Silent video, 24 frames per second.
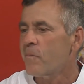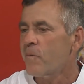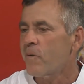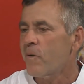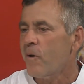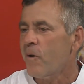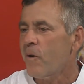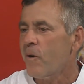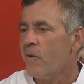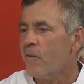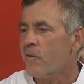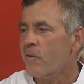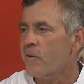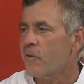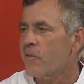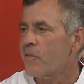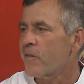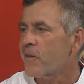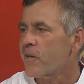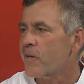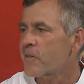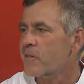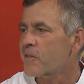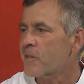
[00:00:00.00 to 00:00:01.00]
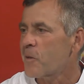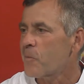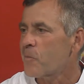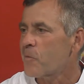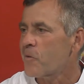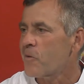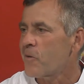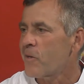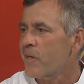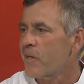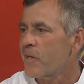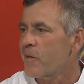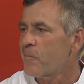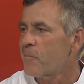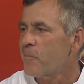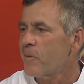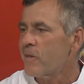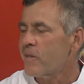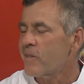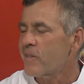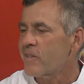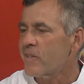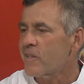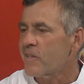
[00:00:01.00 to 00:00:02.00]
All good things come to an end,
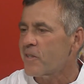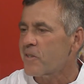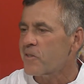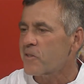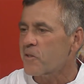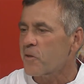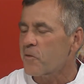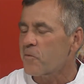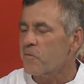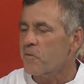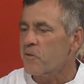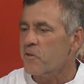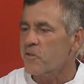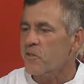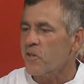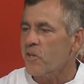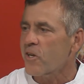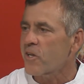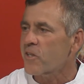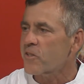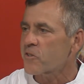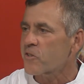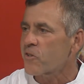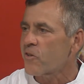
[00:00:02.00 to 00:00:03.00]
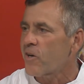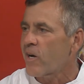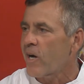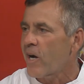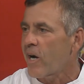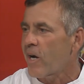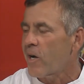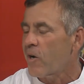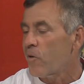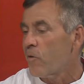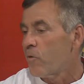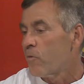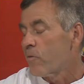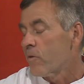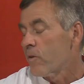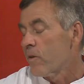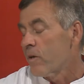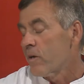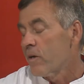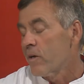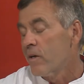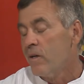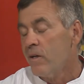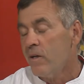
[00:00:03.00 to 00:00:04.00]
but it's our first loss in Ohio over
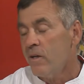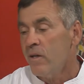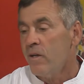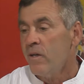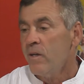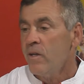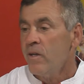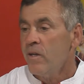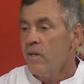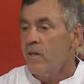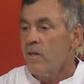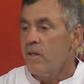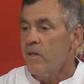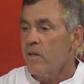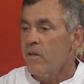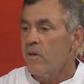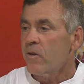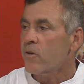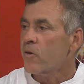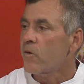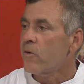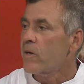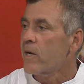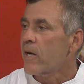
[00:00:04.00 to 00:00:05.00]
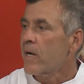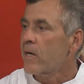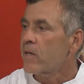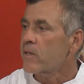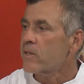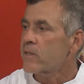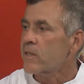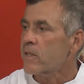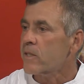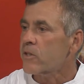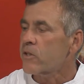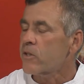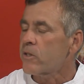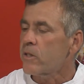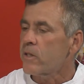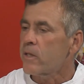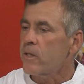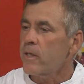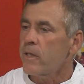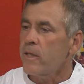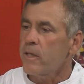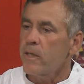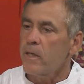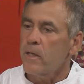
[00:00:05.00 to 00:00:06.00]
the, you know, going on our sixth
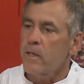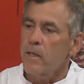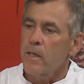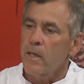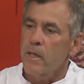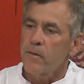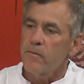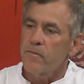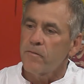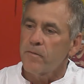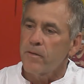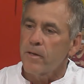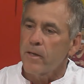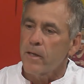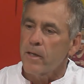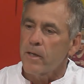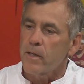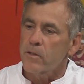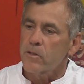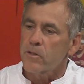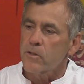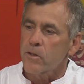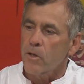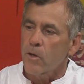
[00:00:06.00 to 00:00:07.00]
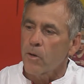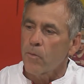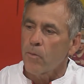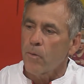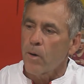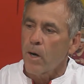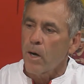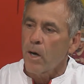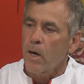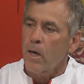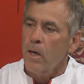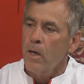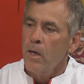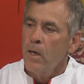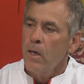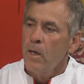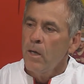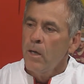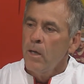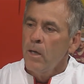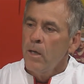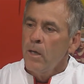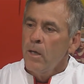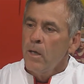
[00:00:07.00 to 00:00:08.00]
year here at Ferris. So,
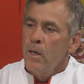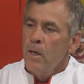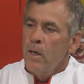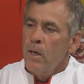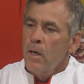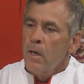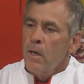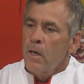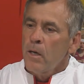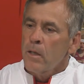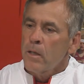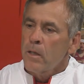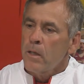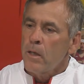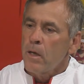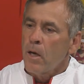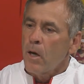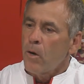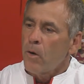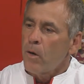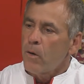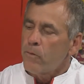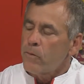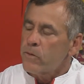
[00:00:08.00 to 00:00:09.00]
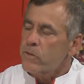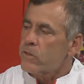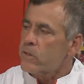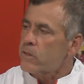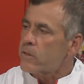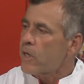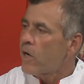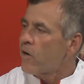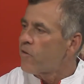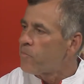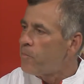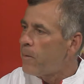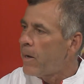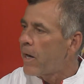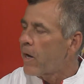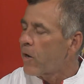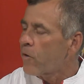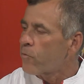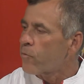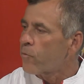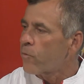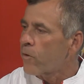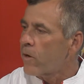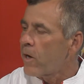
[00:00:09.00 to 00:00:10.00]
you know, it was a tough battle
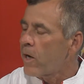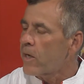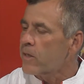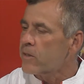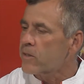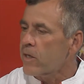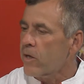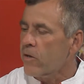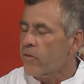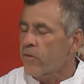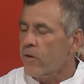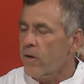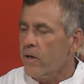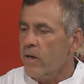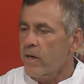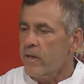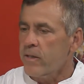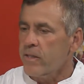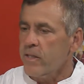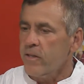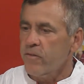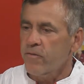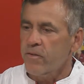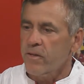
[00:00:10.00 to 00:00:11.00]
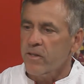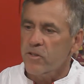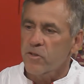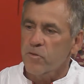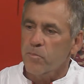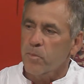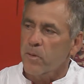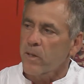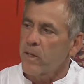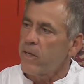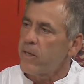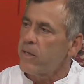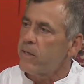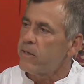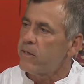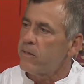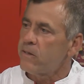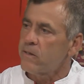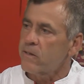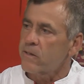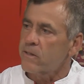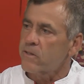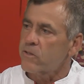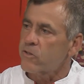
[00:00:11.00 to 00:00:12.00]
for us. I thought our defense played
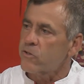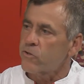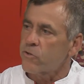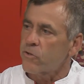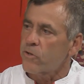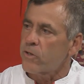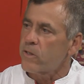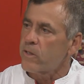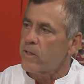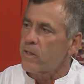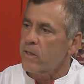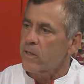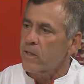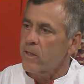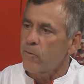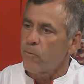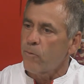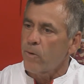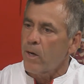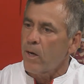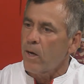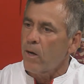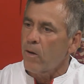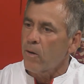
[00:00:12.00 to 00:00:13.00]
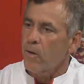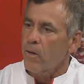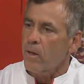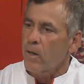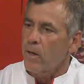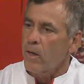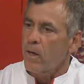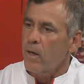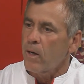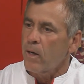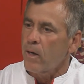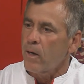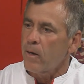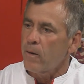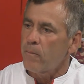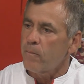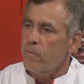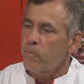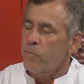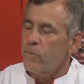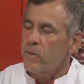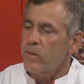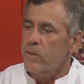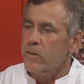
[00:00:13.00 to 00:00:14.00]
extraordinarily
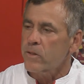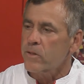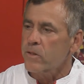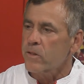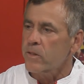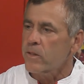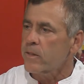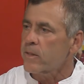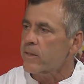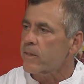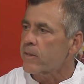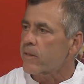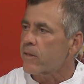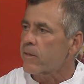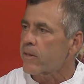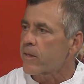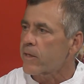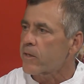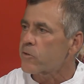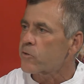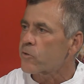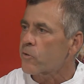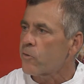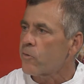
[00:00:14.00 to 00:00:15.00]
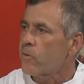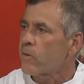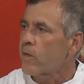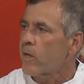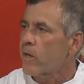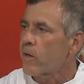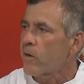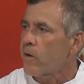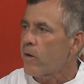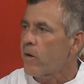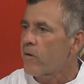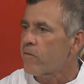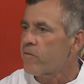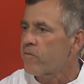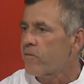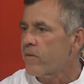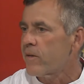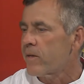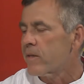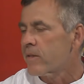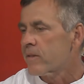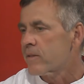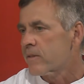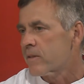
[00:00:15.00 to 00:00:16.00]
well. We just couldn't get the things going on
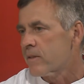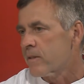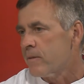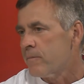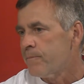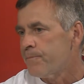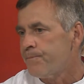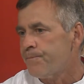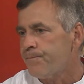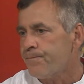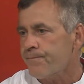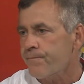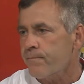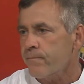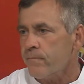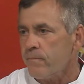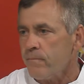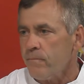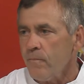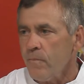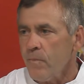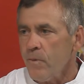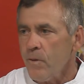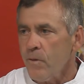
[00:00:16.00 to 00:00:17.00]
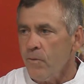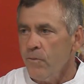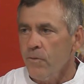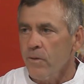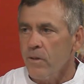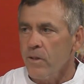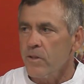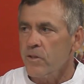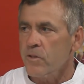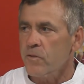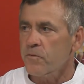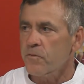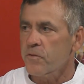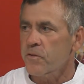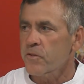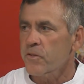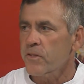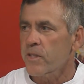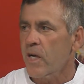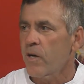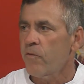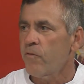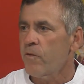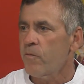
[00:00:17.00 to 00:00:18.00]
offense, and really it's the first
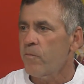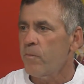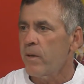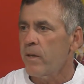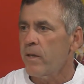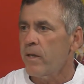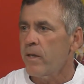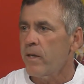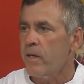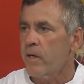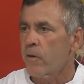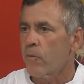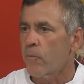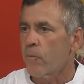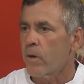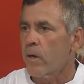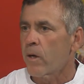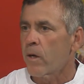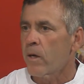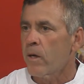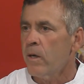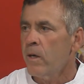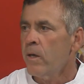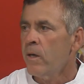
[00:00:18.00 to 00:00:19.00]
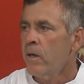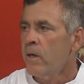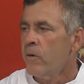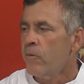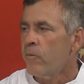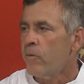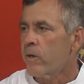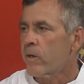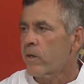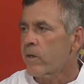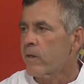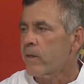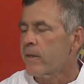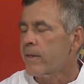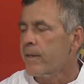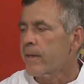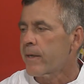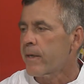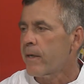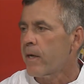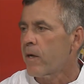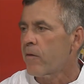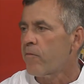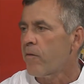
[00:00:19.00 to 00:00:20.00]
time we've been here where we couldn't get
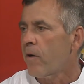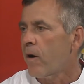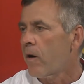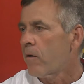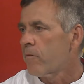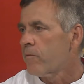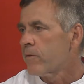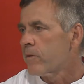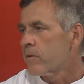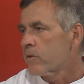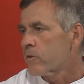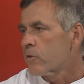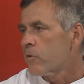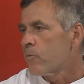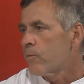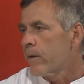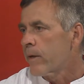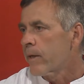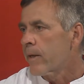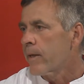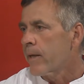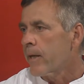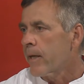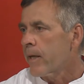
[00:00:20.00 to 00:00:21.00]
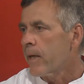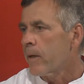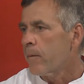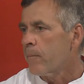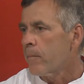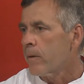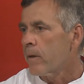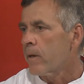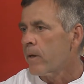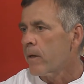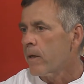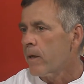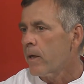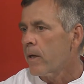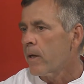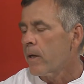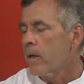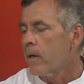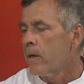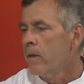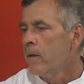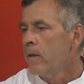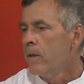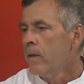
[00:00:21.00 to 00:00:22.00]
enough offense to win a game, and
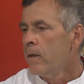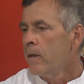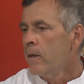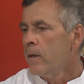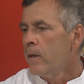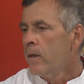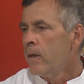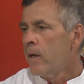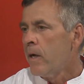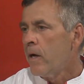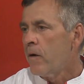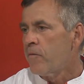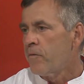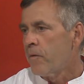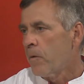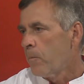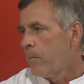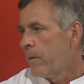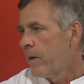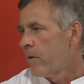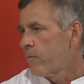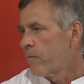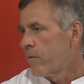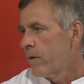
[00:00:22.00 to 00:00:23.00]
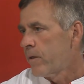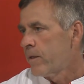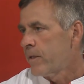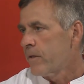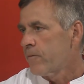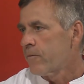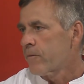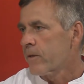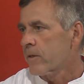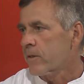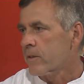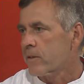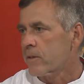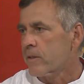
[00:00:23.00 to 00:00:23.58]
I felt bad for our defense.